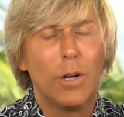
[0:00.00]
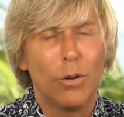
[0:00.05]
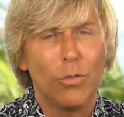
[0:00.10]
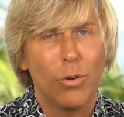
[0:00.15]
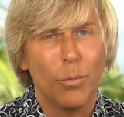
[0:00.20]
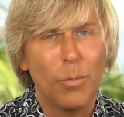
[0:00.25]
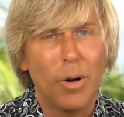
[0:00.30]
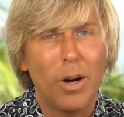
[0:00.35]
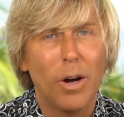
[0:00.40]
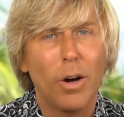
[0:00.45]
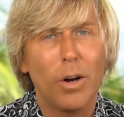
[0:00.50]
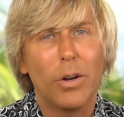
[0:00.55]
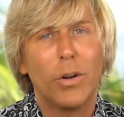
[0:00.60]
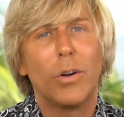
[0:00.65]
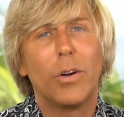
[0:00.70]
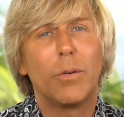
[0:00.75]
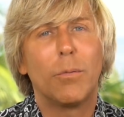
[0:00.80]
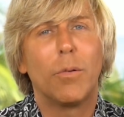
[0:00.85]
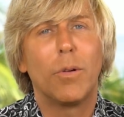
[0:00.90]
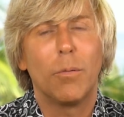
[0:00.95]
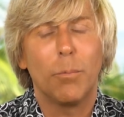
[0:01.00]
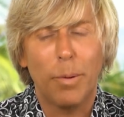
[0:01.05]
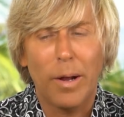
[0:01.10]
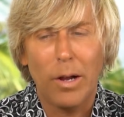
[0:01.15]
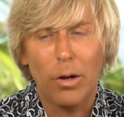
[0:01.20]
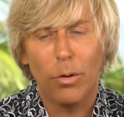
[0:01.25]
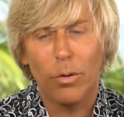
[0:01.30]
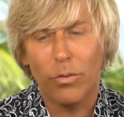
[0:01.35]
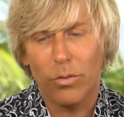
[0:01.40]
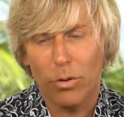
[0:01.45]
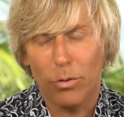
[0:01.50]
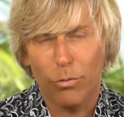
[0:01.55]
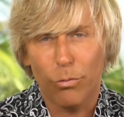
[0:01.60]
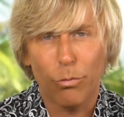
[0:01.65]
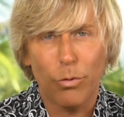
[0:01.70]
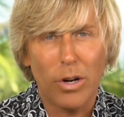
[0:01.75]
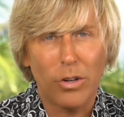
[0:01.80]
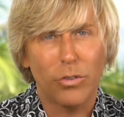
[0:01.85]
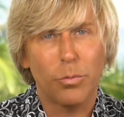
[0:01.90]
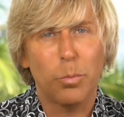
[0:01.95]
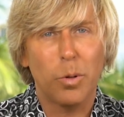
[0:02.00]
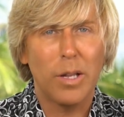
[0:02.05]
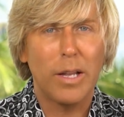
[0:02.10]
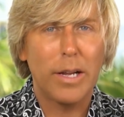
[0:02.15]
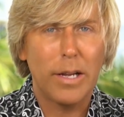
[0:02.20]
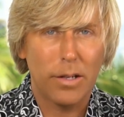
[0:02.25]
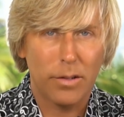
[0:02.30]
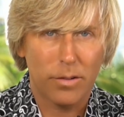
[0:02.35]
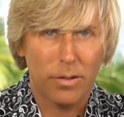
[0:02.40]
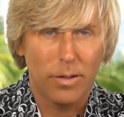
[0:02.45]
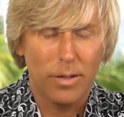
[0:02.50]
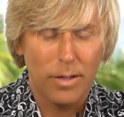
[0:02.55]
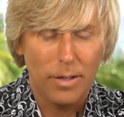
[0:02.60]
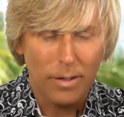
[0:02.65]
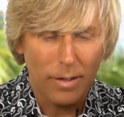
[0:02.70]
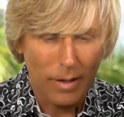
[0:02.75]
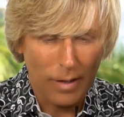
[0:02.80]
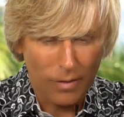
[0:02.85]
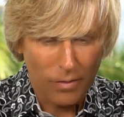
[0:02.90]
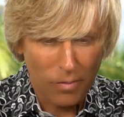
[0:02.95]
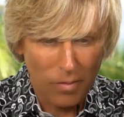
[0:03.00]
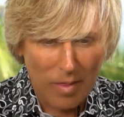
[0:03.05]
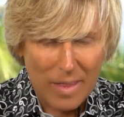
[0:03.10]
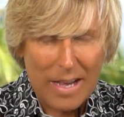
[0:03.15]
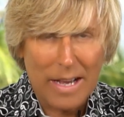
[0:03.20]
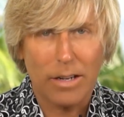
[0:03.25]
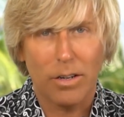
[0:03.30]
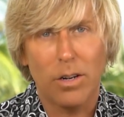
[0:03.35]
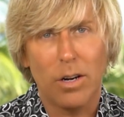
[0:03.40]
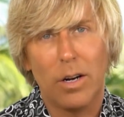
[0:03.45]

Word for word: from 100 pounds of fresh plant. It's that